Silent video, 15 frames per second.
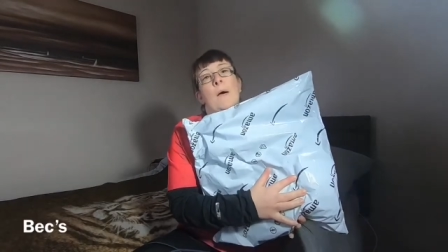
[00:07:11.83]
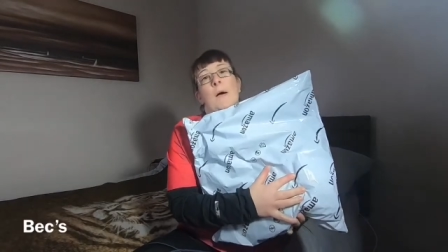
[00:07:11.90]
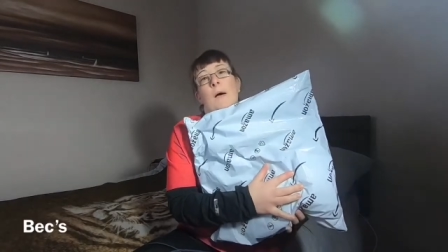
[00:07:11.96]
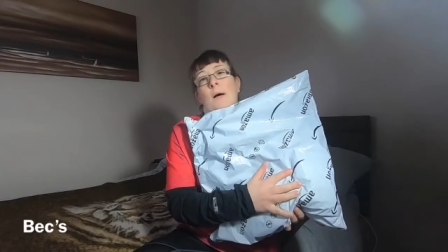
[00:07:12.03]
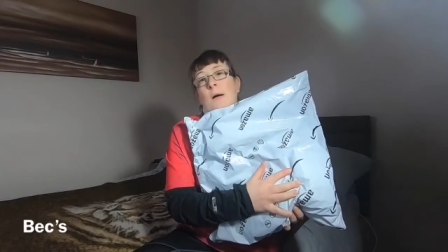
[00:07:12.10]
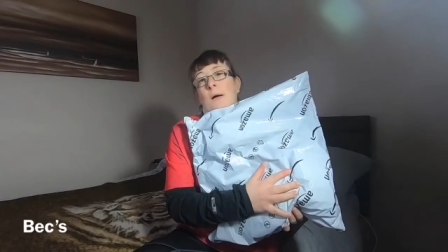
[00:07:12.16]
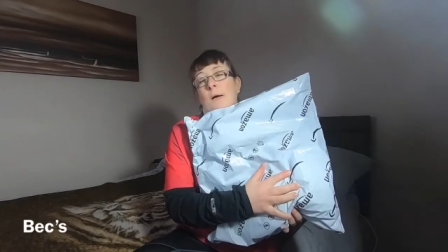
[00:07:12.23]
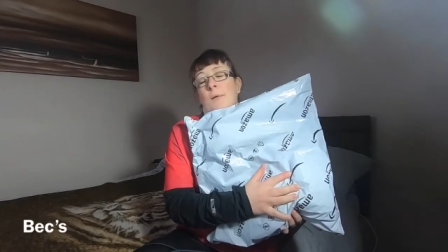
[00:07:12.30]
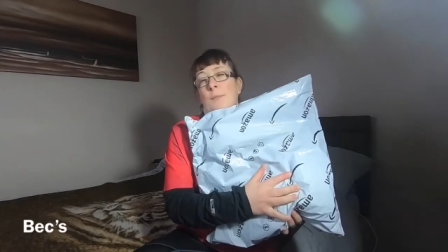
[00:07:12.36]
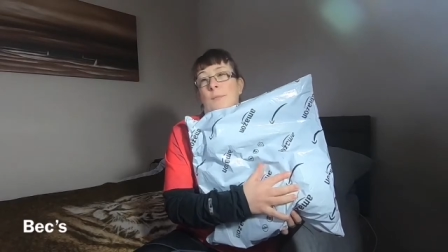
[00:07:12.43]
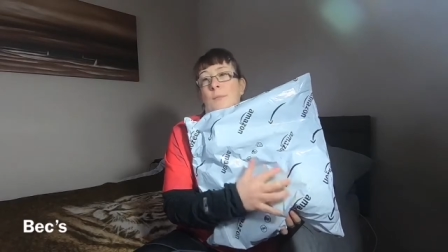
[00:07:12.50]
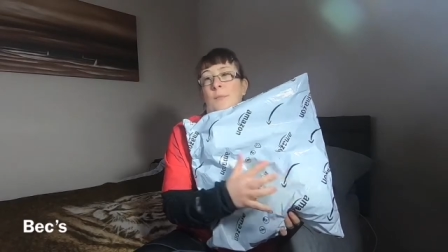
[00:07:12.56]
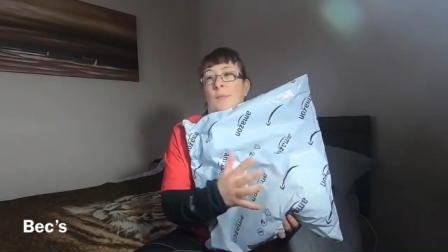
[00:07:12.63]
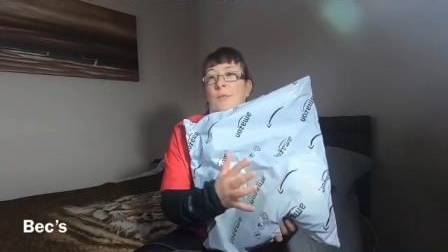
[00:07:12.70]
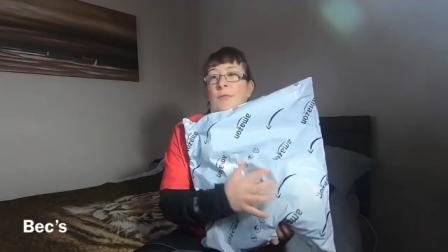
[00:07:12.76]

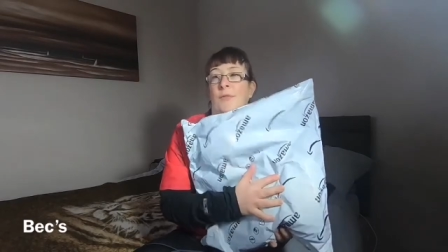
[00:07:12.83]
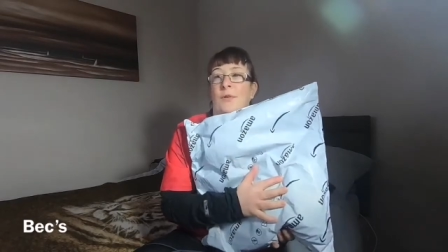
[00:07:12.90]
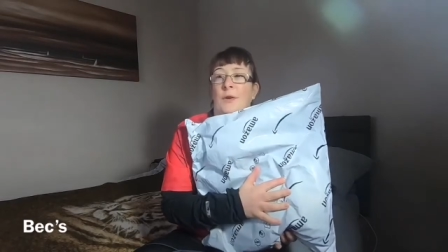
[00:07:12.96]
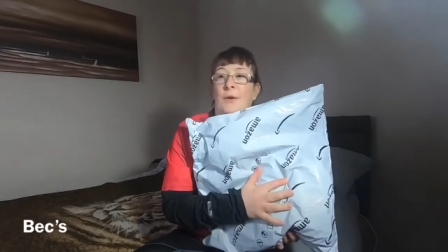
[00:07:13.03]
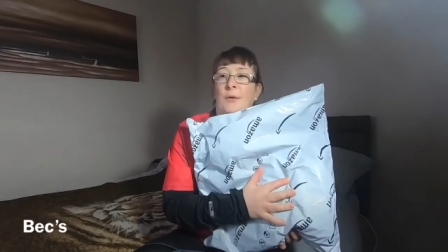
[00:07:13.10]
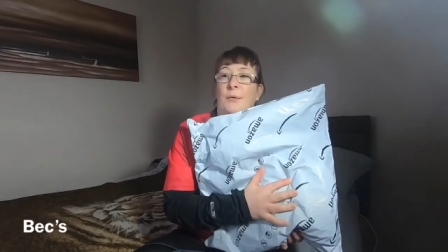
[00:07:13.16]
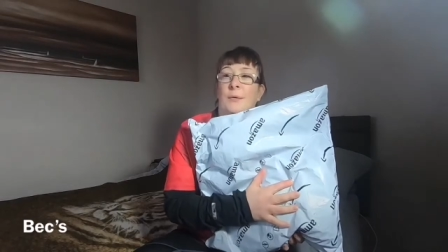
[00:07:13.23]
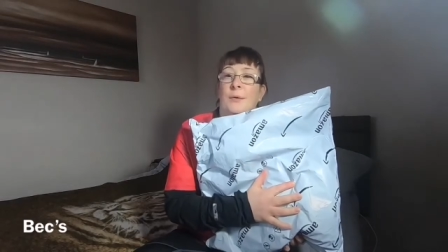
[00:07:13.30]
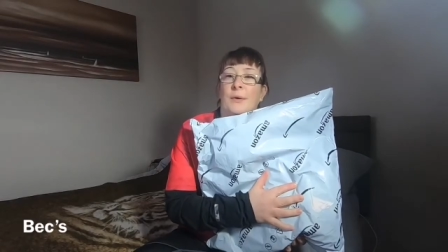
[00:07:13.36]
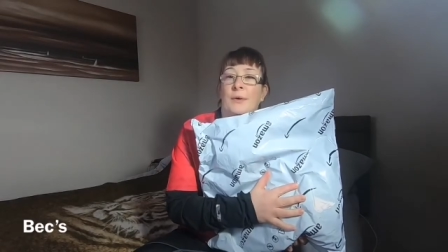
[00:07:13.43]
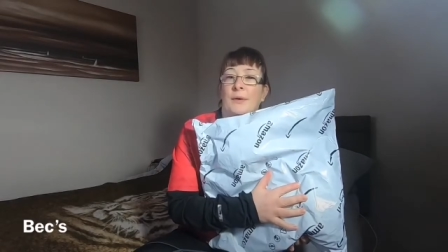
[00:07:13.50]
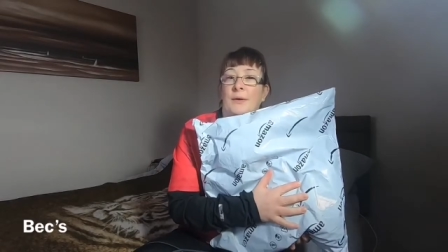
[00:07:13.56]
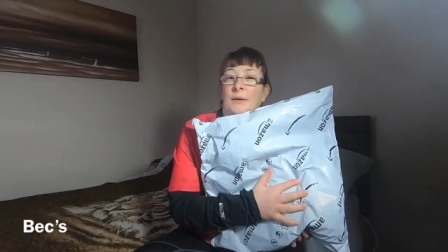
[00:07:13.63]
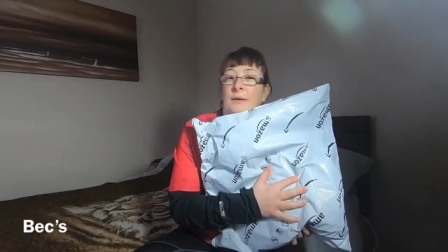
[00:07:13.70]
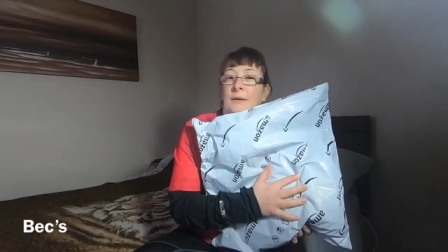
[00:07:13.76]
Um, so,
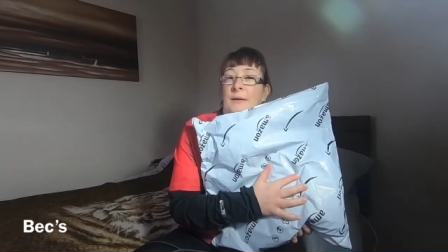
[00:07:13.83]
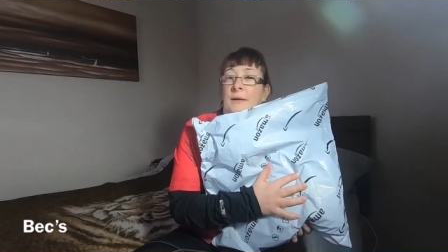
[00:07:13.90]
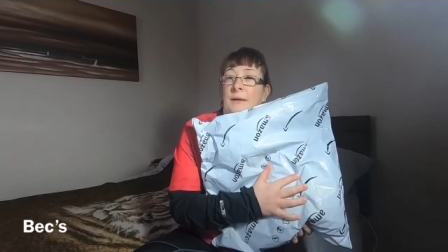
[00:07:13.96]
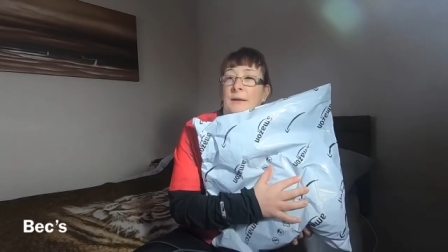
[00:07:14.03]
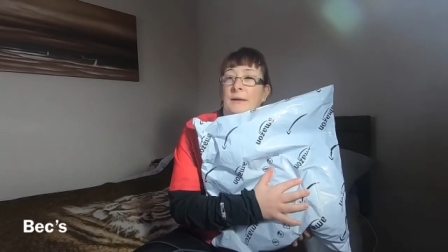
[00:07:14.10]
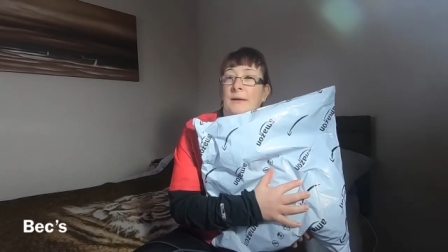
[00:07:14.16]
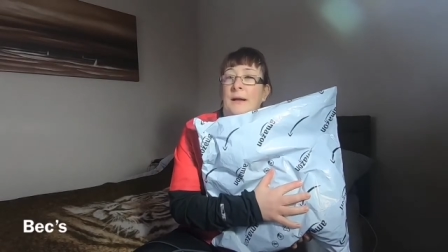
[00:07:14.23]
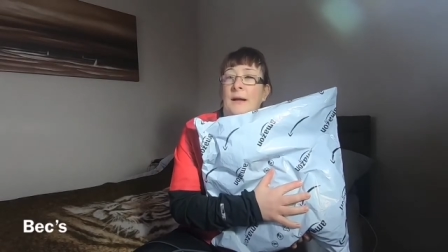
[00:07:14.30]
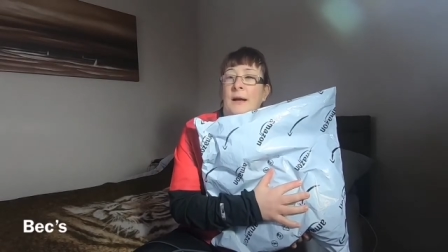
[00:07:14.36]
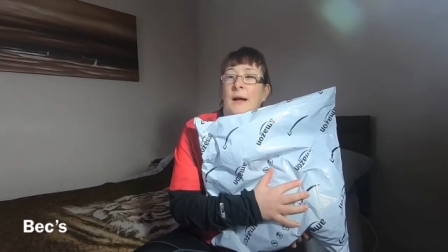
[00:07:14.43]
yeah,